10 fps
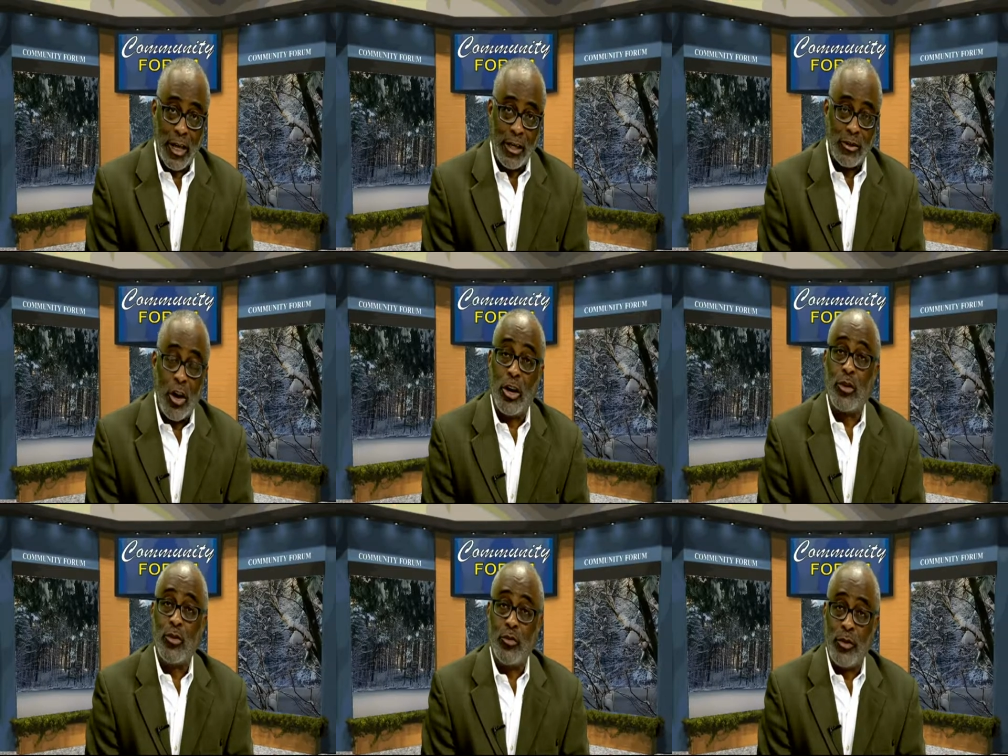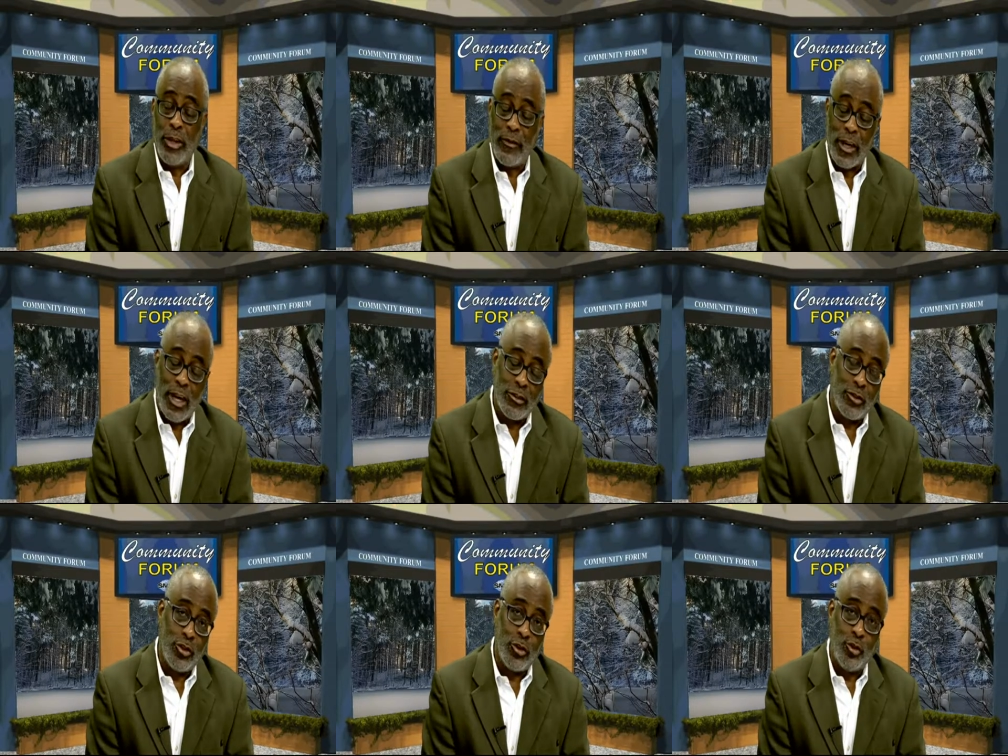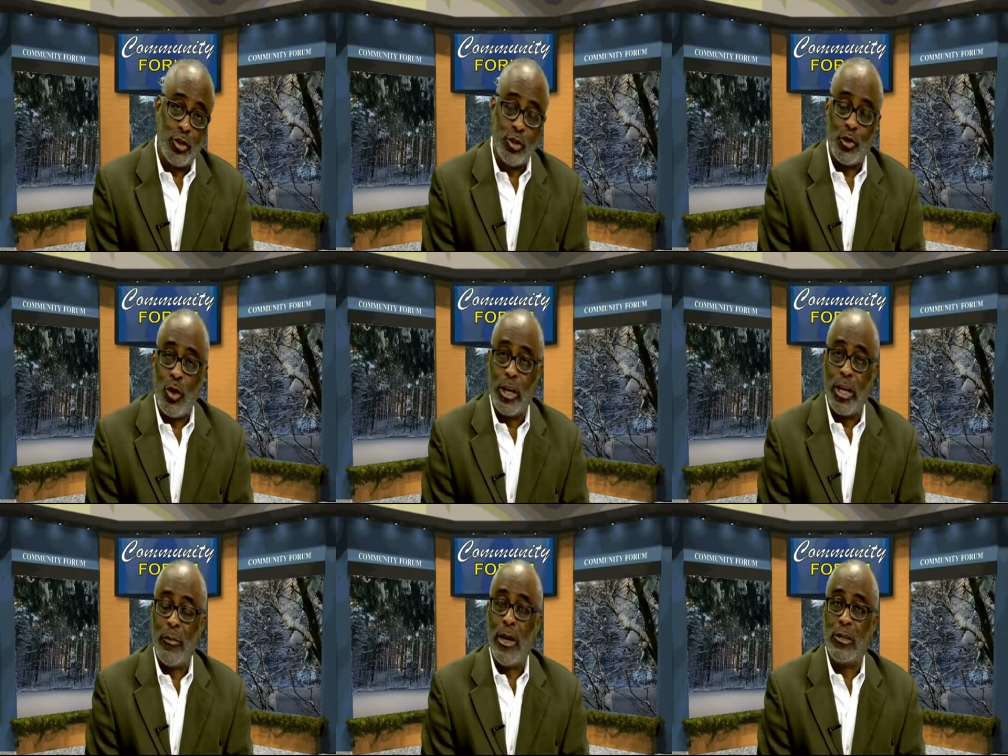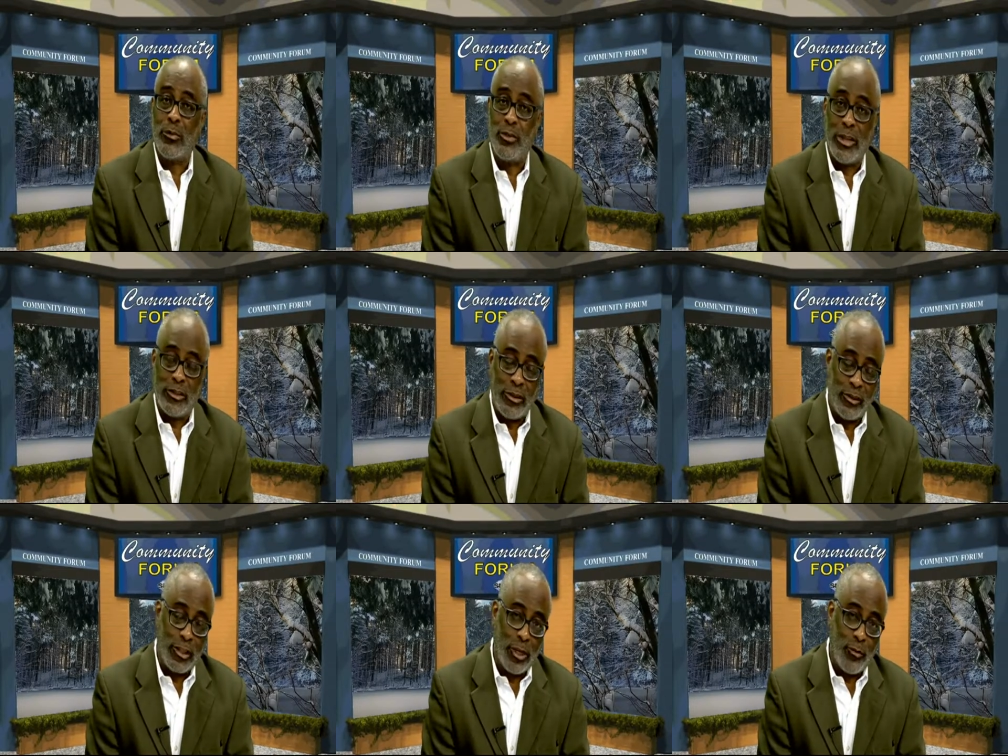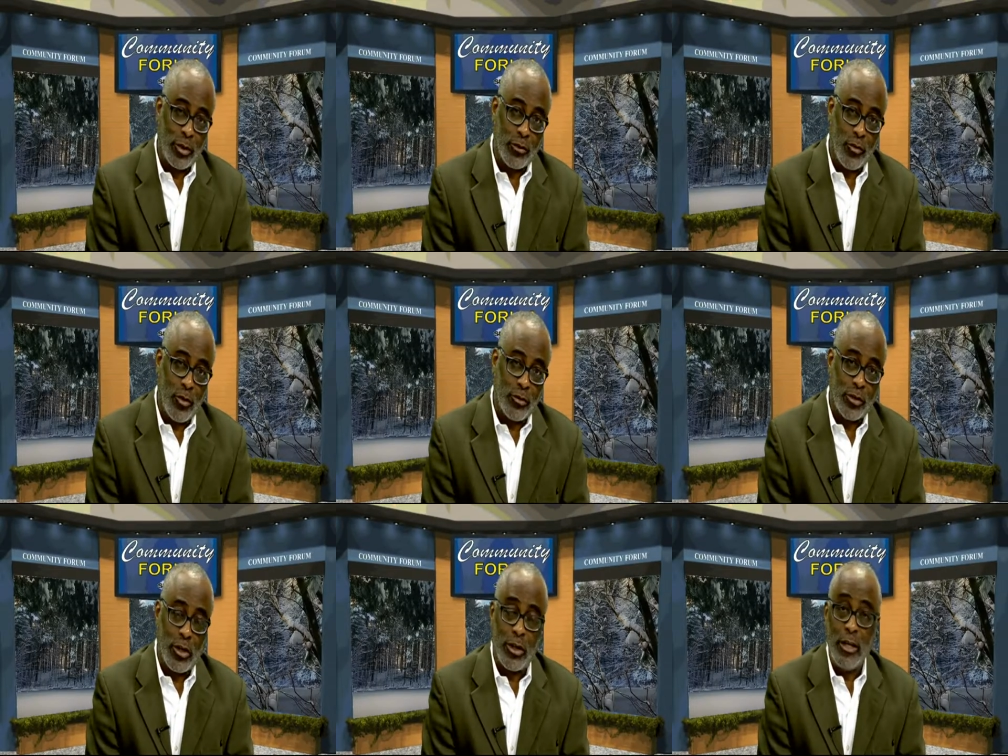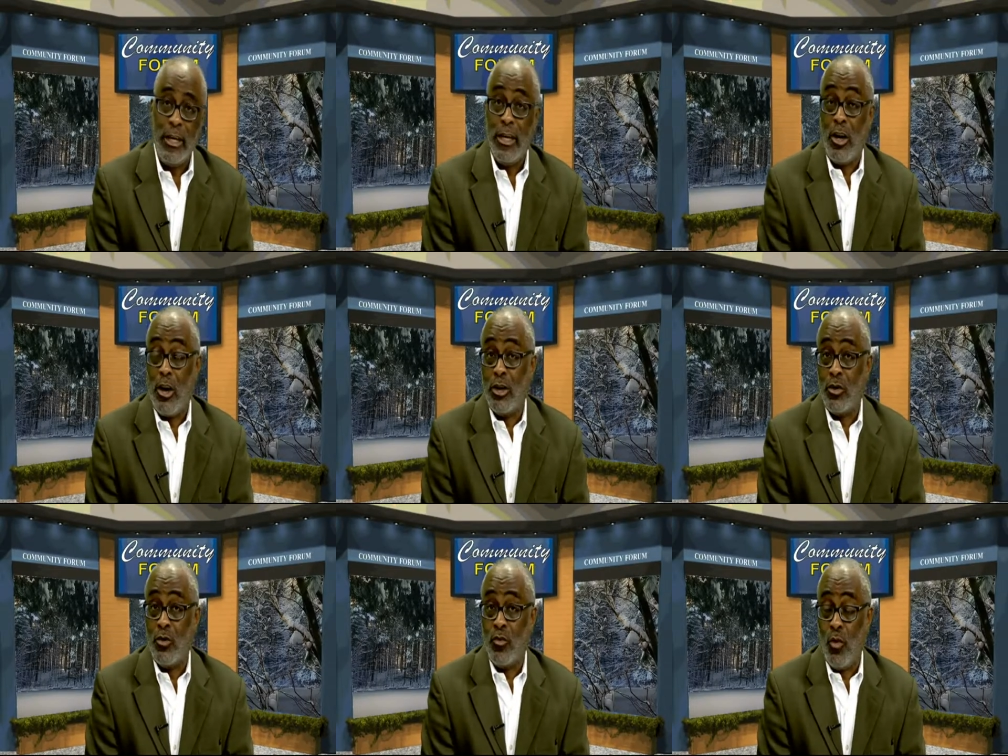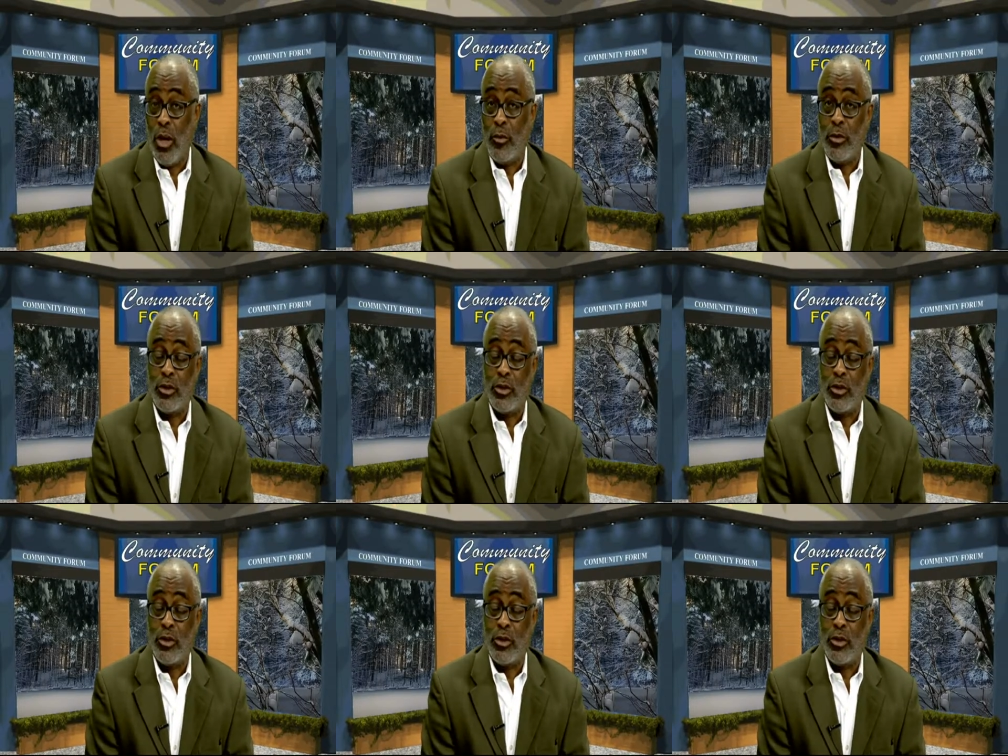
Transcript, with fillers: Article 3 of the Constitution talking about the presidency and what the roles are, Article 1, which